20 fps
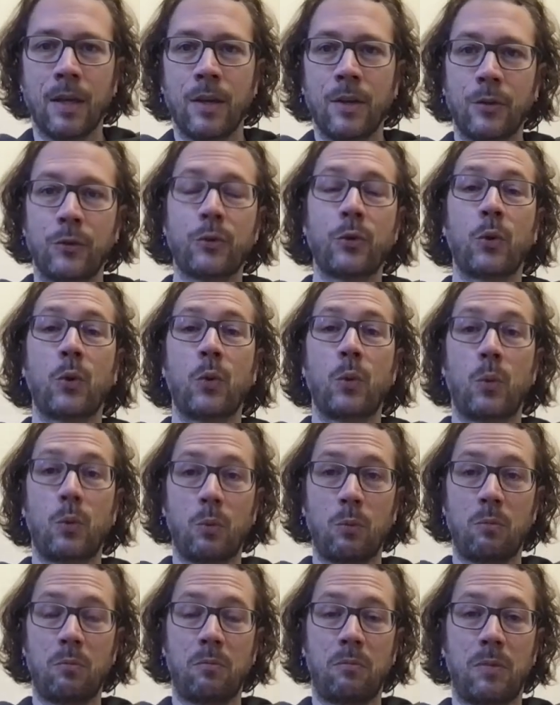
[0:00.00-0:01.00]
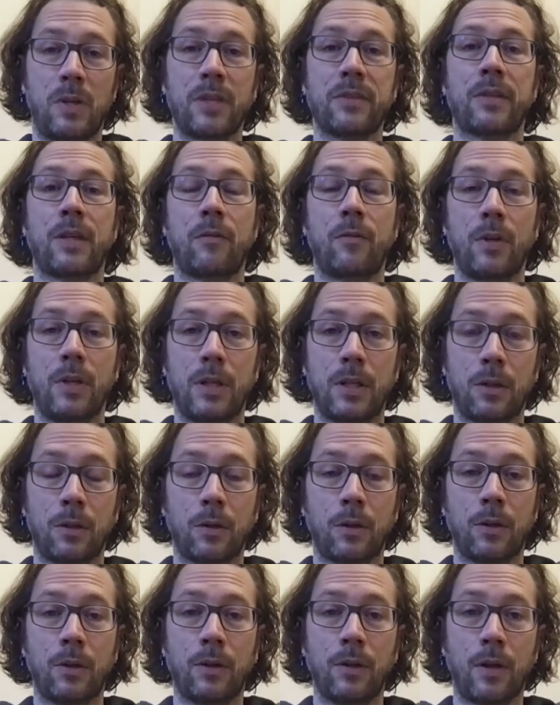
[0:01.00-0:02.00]
So let's have a
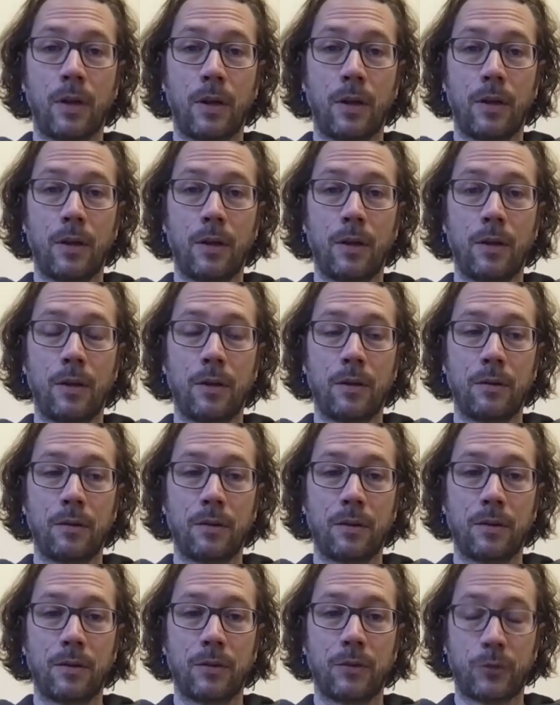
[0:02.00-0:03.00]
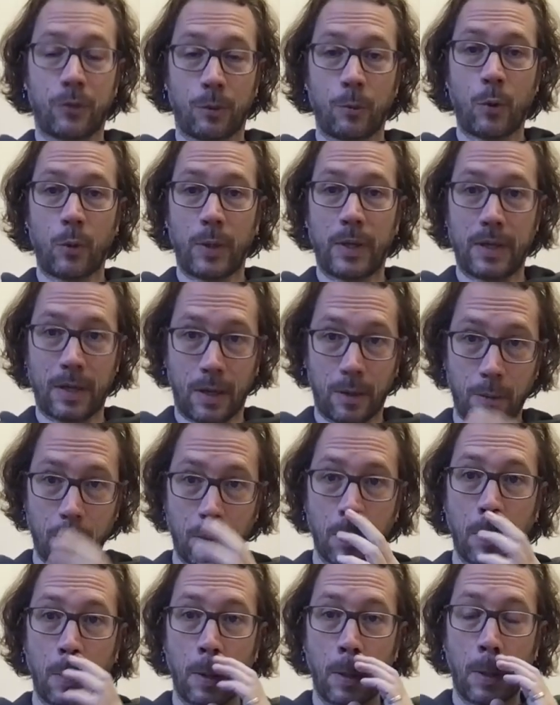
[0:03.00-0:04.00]
little summary now.
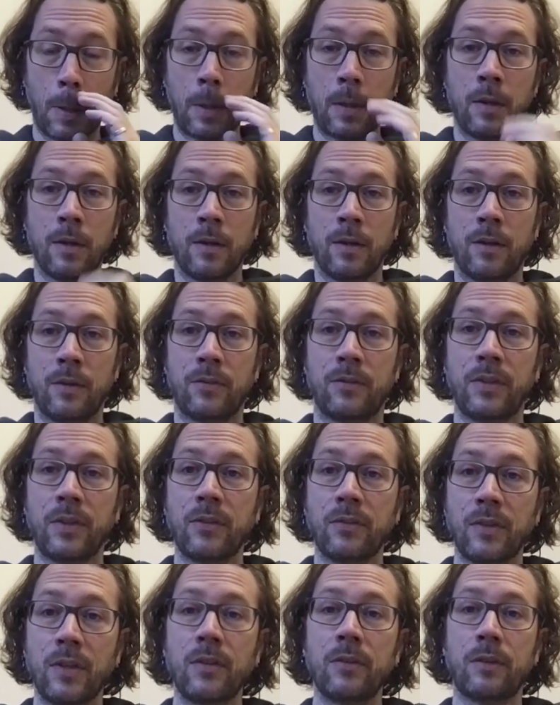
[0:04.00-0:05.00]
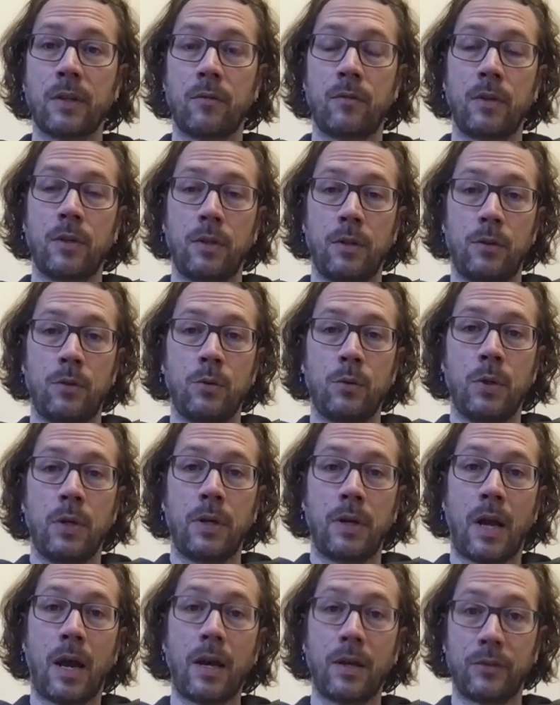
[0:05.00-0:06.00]
1672,
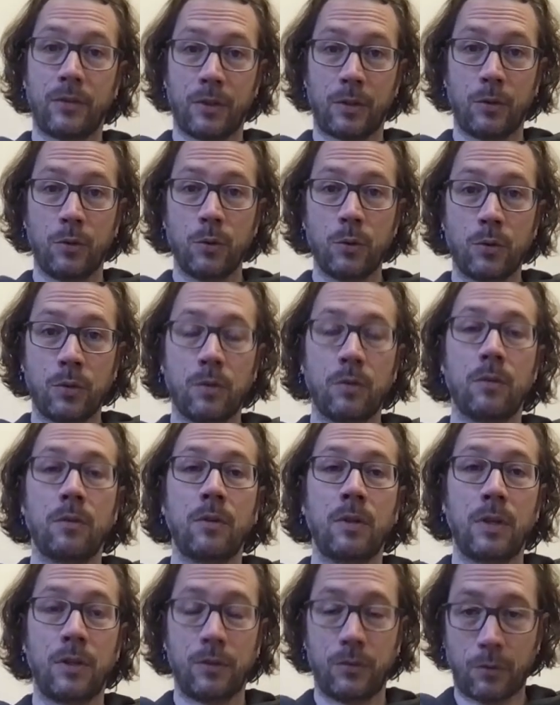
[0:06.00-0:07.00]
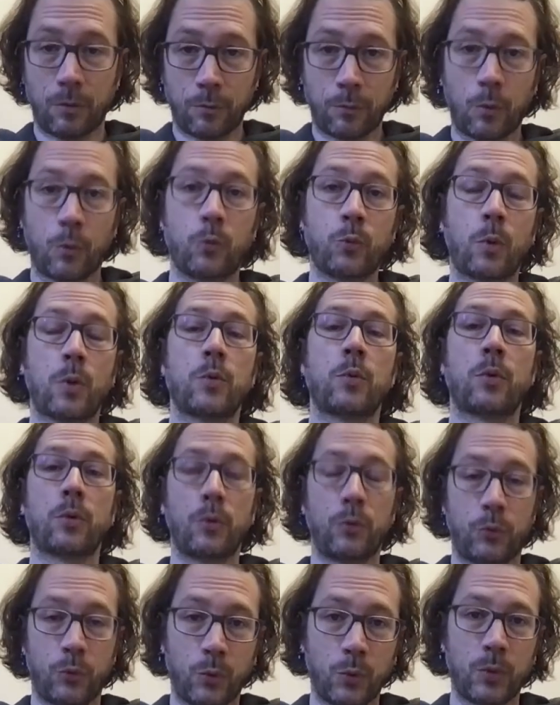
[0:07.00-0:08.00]
Isaac Newton is the first one who
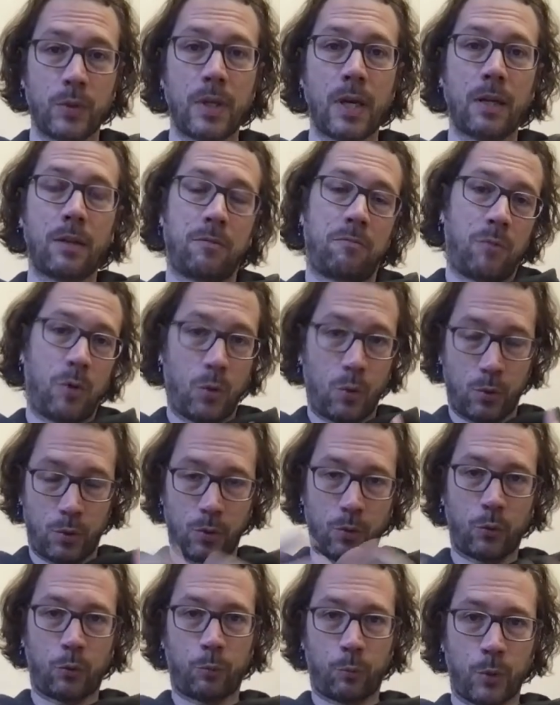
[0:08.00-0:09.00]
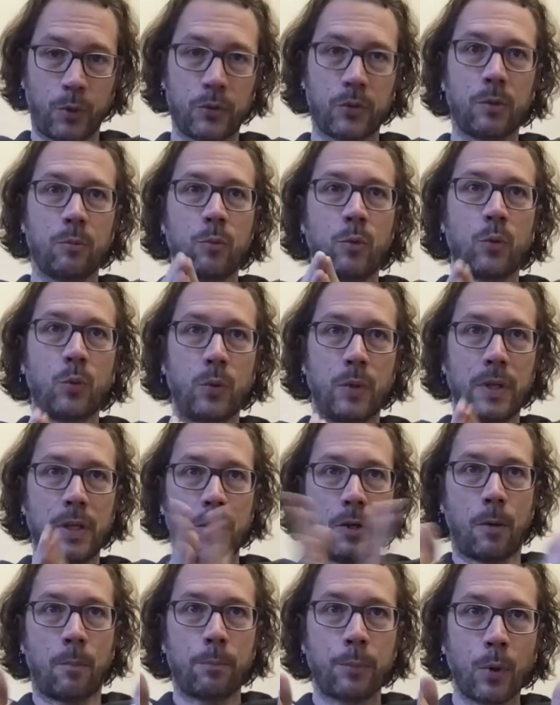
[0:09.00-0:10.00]
understood that you could use prism to
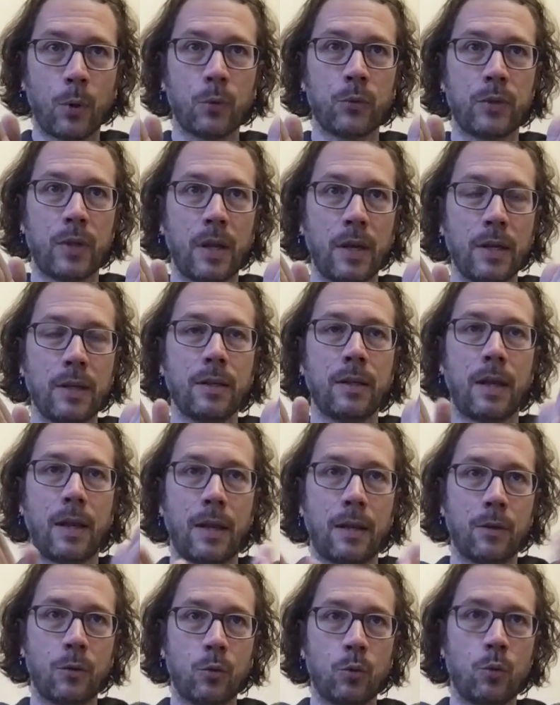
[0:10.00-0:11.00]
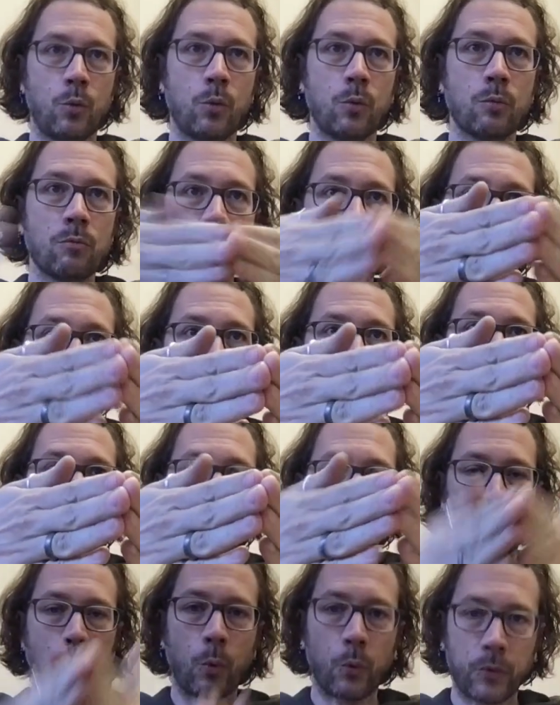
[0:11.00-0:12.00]
decompose light and to
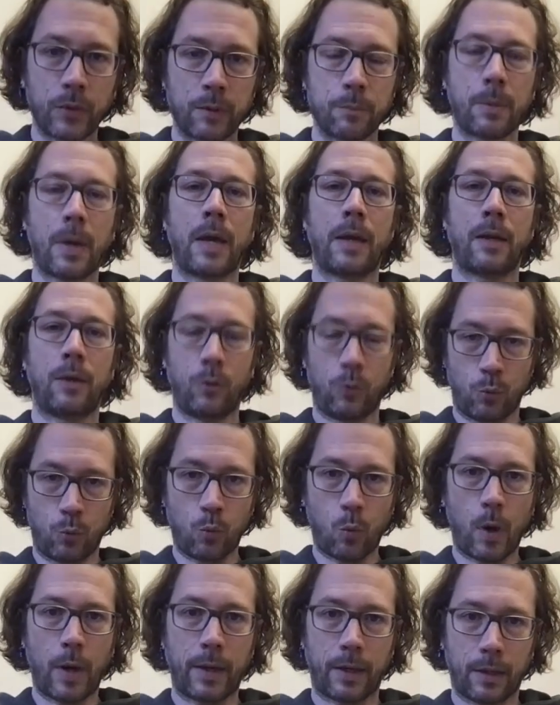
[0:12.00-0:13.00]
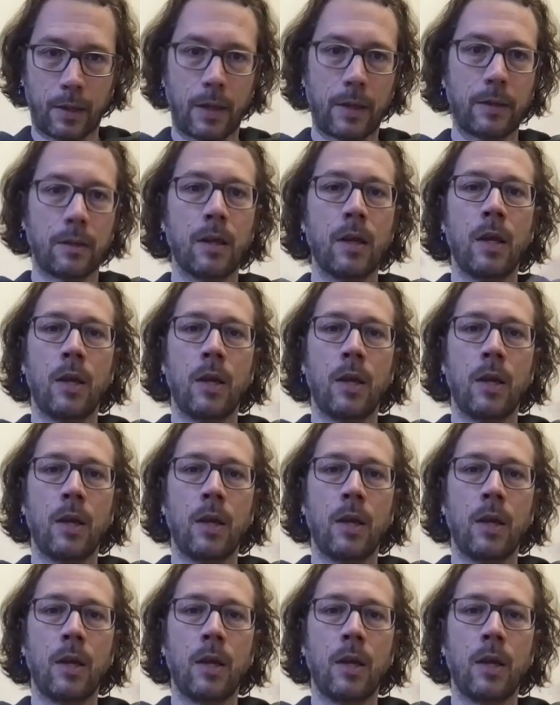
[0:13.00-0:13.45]
recompose it back into white light.